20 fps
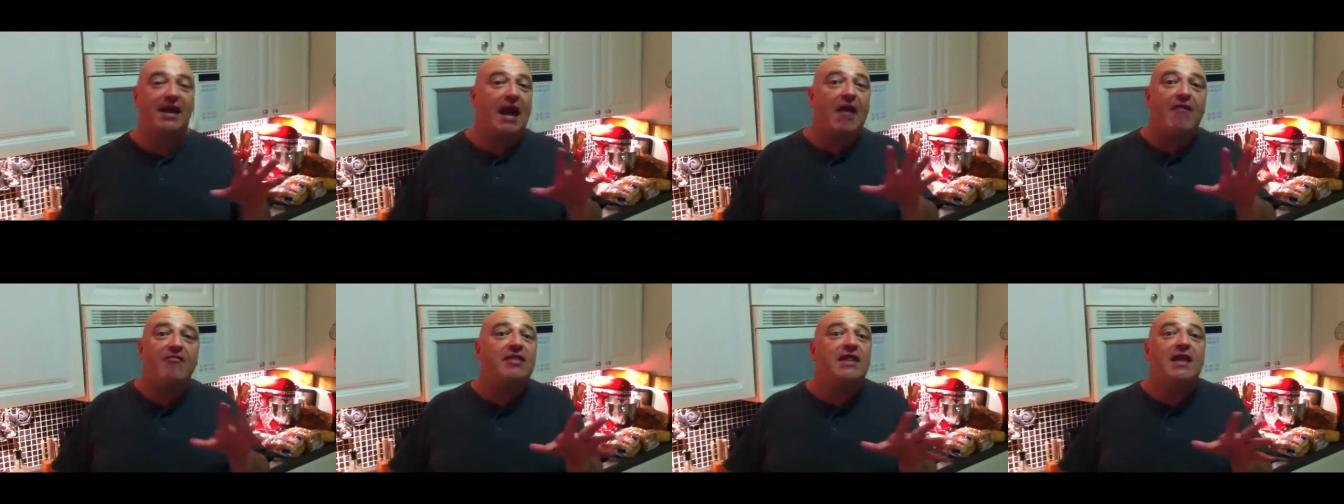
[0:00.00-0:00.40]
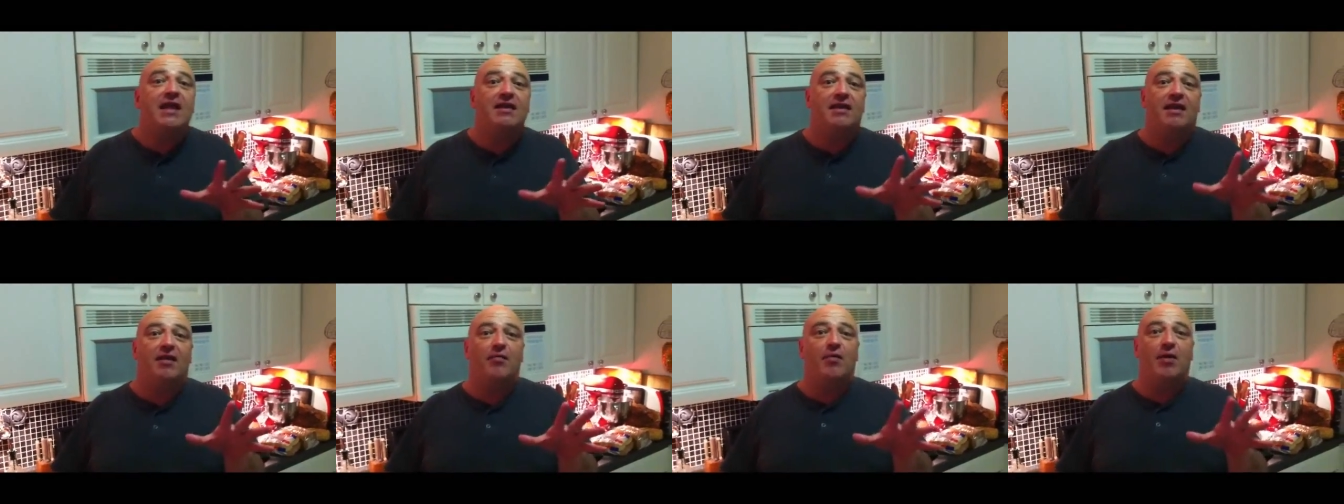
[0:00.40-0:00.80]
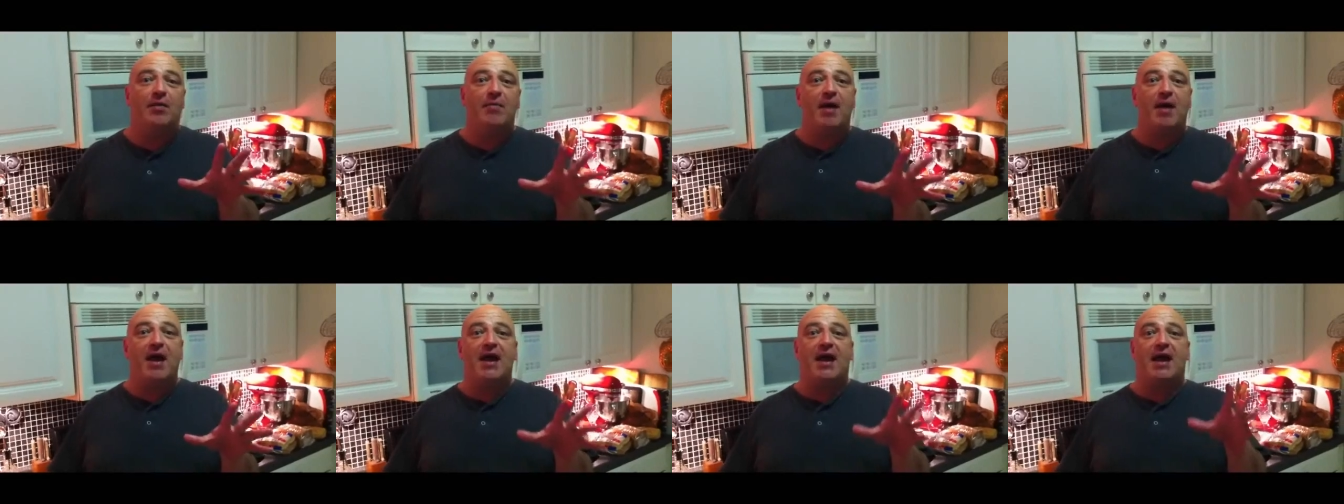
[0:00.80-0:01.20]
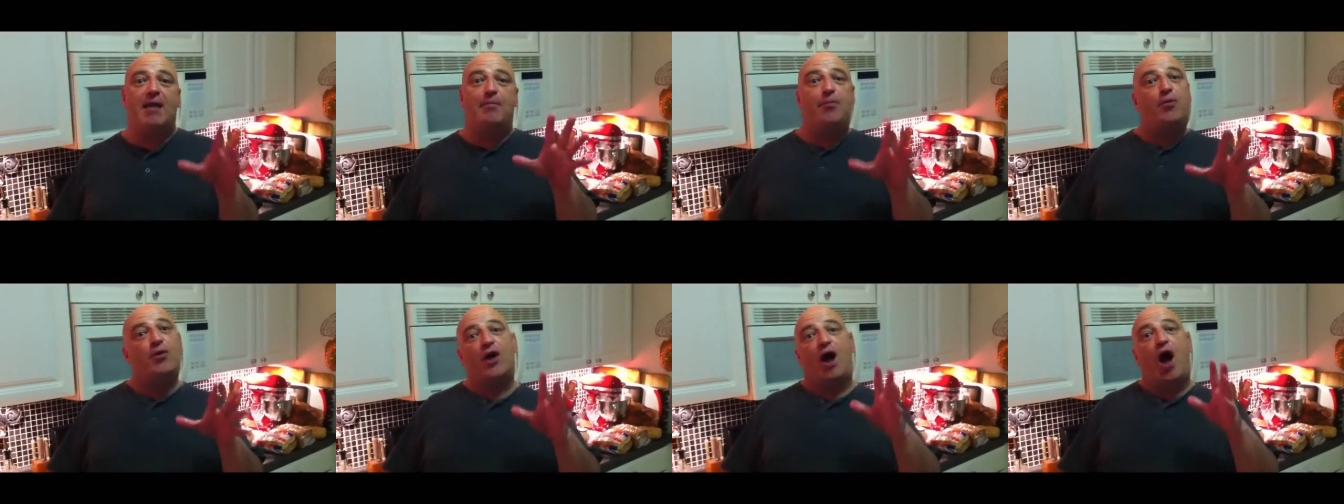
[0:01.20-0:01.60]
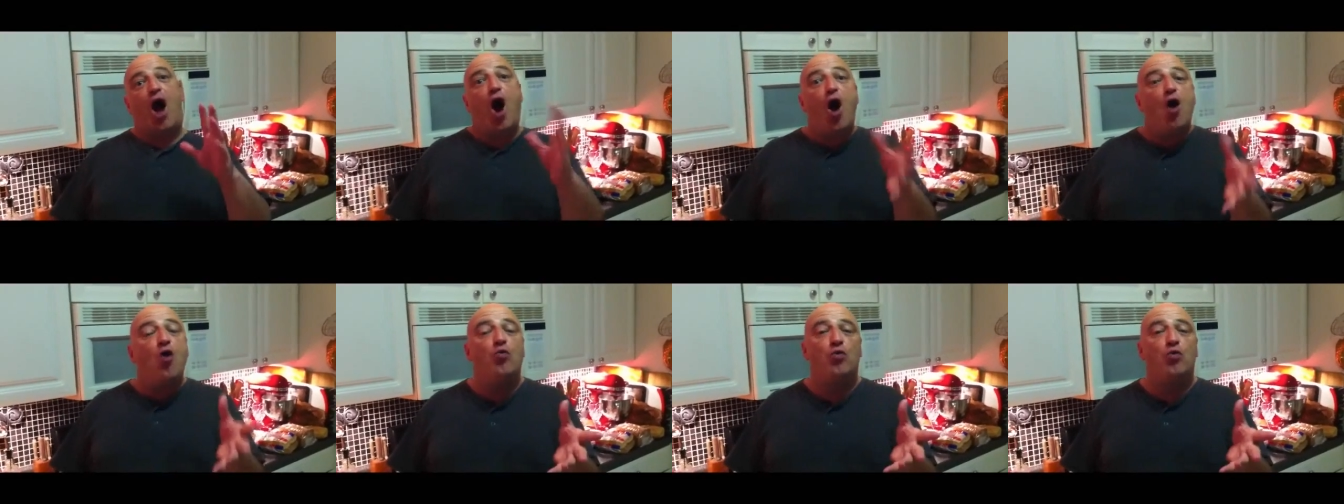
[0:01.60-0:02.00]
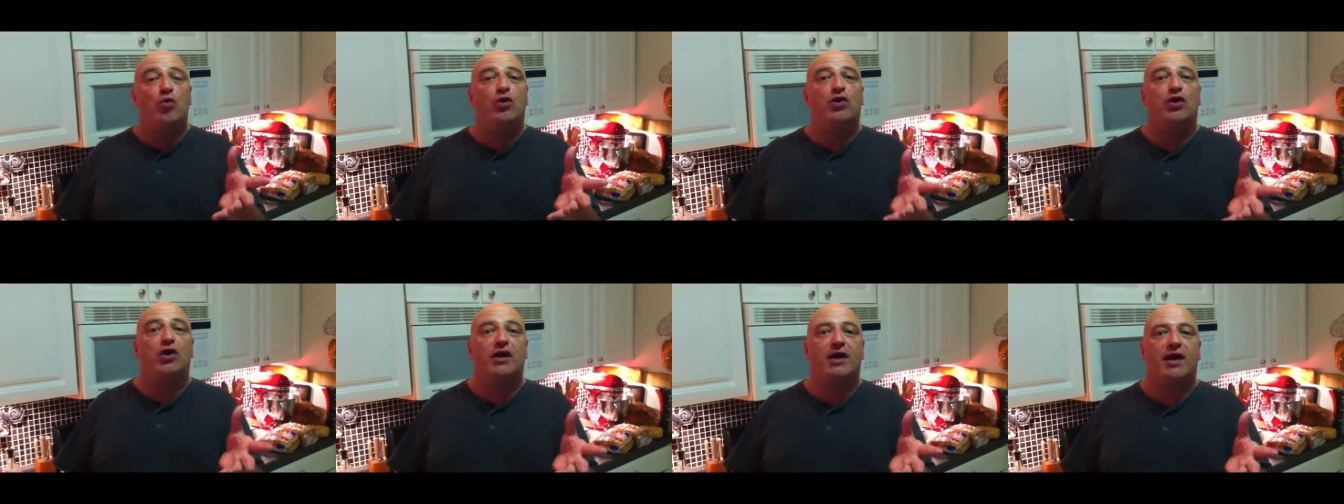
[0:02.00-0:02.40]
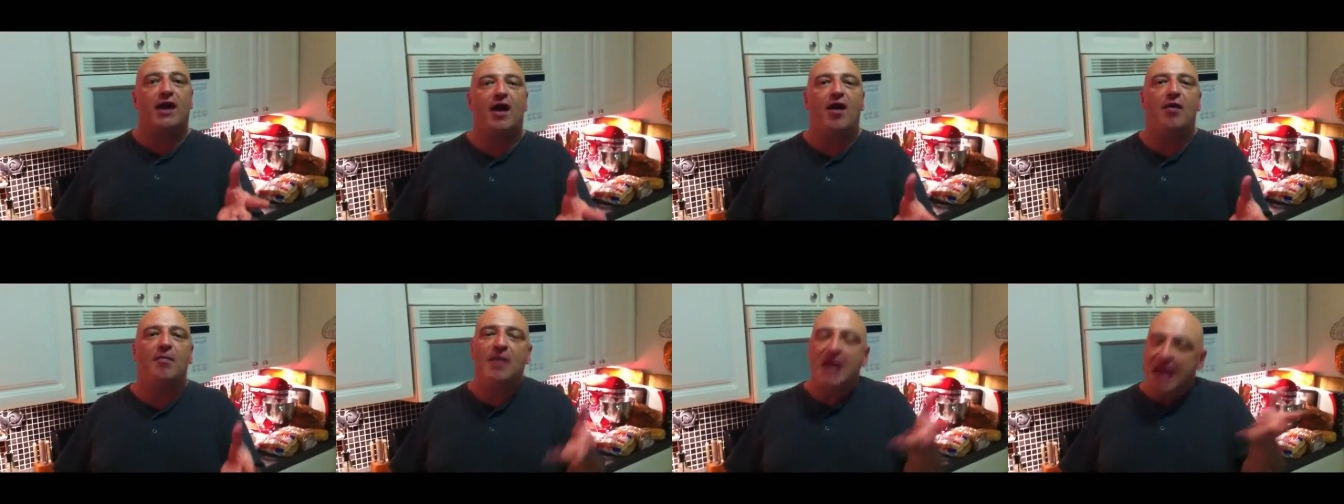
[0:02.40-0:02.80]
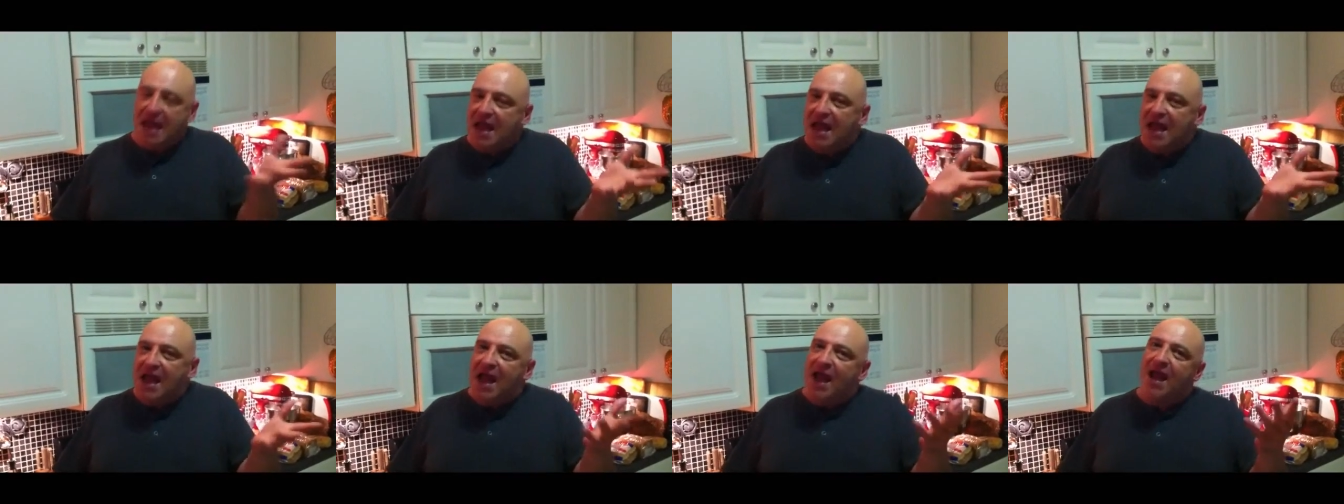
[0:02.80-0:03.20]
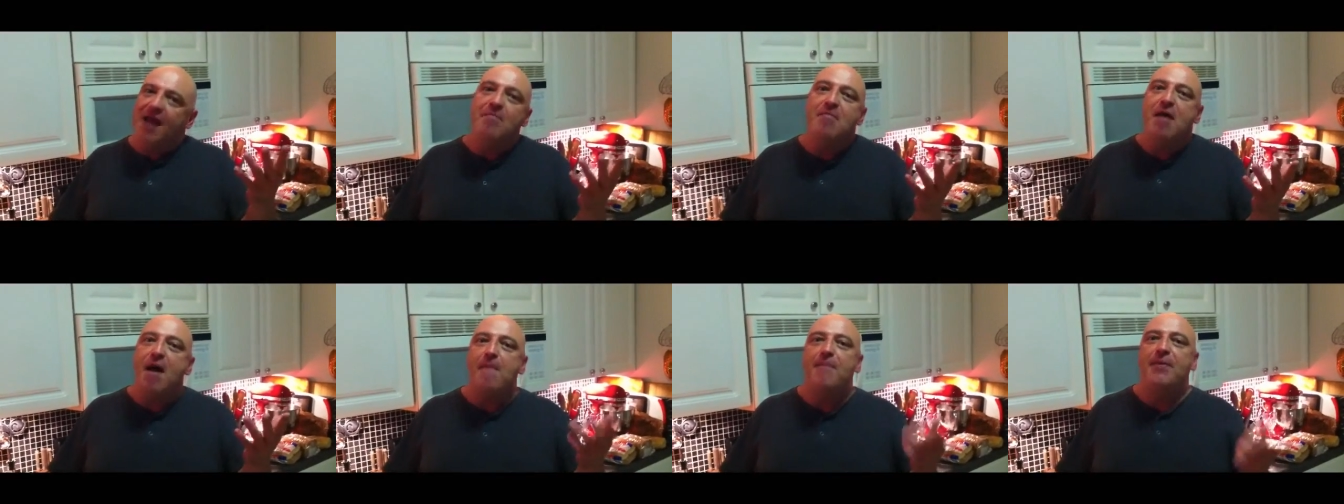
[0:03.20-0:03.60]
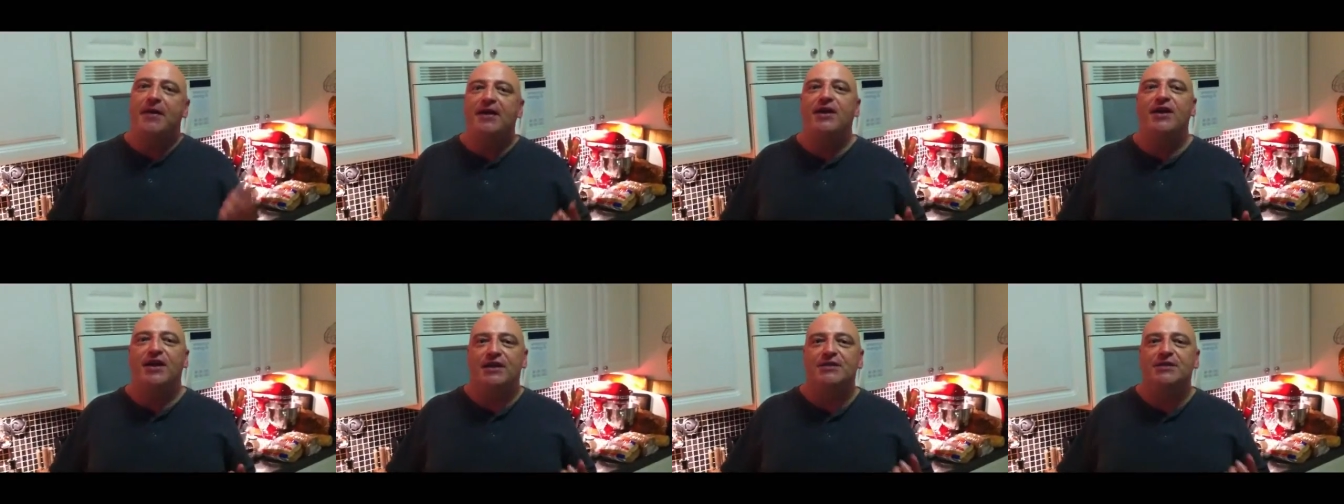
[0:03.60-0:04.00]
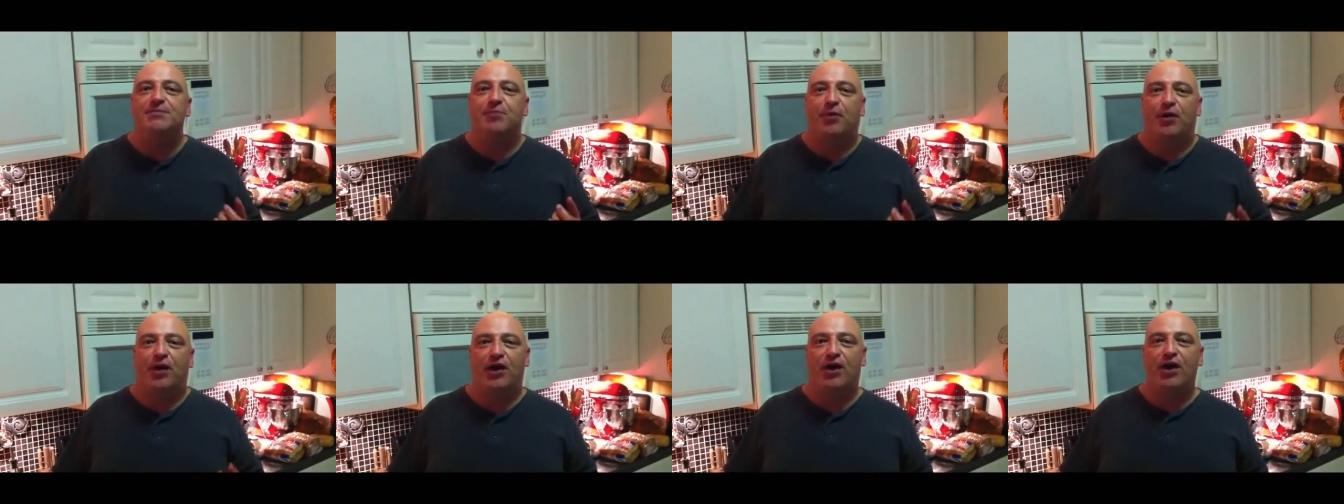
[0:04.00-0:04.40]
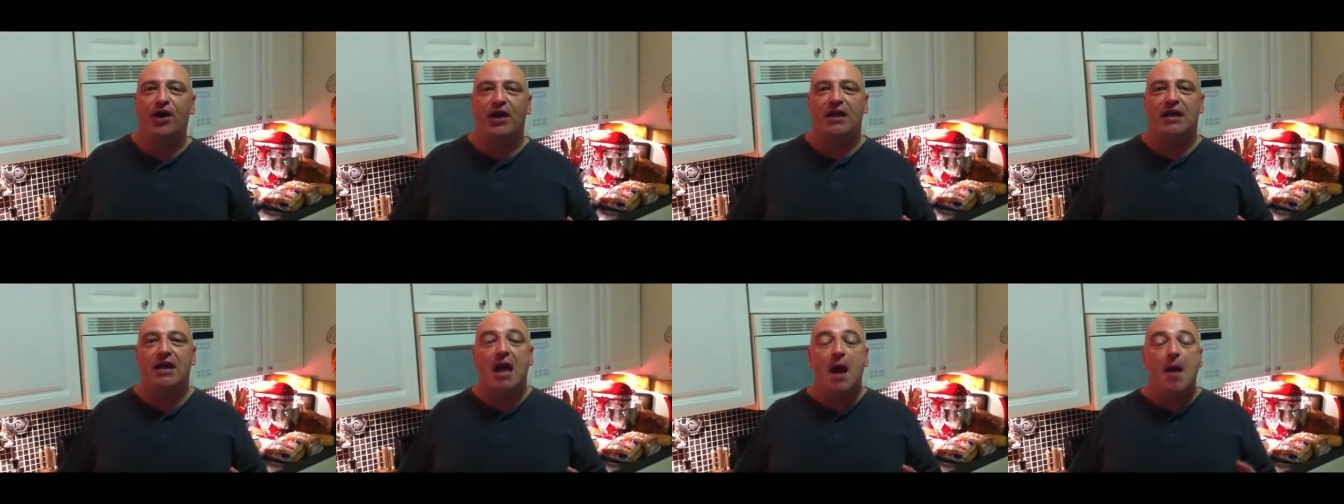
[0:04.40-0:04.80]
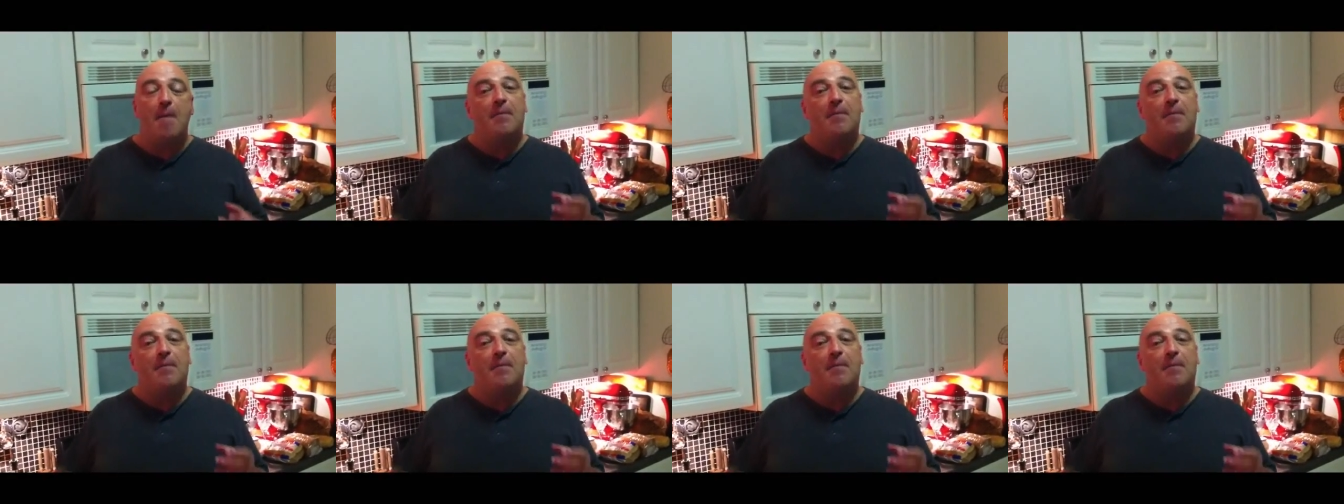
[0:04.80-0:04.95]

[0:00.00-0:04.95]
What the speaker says: And everything that we make and put on Real Cooking at Home, in my opinion, is pretty good.